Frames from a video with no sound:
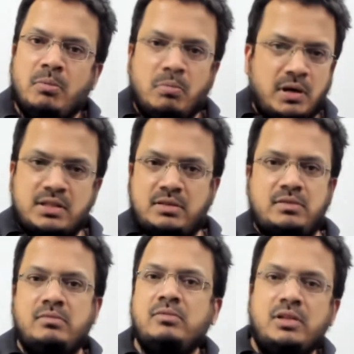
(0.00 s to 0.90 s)
But a
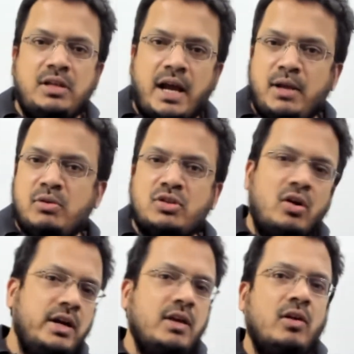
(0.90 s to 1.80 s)
guy who has
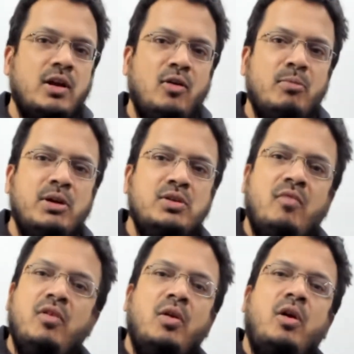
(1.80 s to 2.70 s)
already got a government
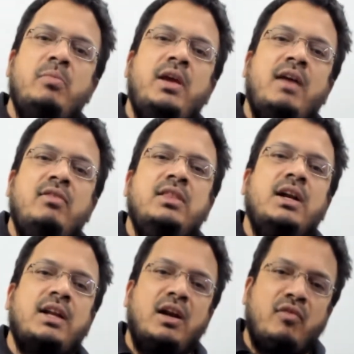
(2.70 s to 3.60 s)
job will not be having
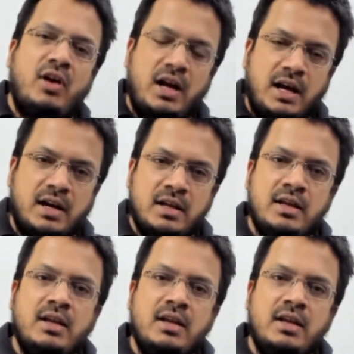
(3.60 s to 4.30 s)
that kind of hunger.